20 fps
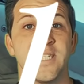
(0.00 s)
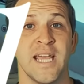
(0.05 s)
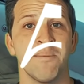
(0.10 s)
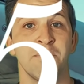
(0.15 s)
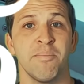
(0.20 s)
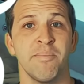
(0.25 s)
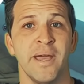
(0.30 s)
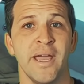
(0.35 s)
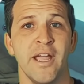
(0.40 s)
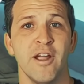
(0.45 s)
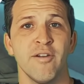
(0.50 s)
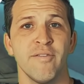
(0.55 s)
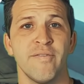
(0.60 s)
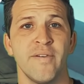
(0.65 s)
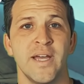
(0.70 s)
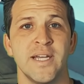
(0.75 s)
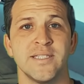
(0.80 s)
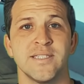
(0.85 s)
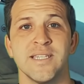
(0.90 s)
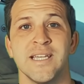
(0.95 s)
Tampa Bay Air
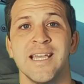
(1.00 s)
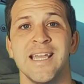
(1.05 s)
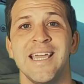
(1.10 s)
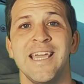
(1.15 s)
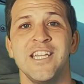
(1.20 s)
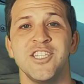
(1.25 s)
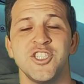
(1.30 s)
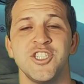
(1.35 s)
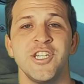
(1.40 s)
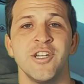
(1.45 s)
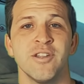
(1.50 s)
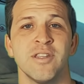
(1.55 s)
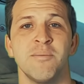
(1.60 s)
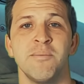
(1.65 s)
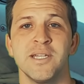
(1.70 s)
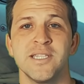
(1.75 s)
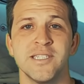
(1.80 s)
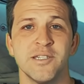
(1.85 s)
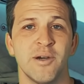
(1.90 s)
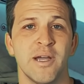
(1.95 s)
Fest. Each year, the
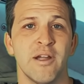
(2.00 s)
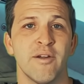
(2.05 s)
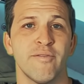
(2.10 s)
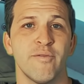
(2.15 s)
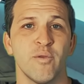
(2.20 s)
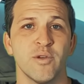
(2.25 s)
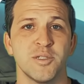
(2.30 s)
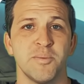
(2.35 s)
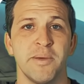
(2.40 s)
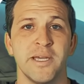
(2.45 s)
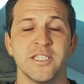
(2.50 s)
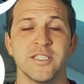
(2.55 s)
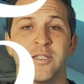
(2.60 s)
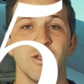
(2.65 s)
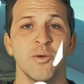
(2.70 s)
MacDill Air Force Base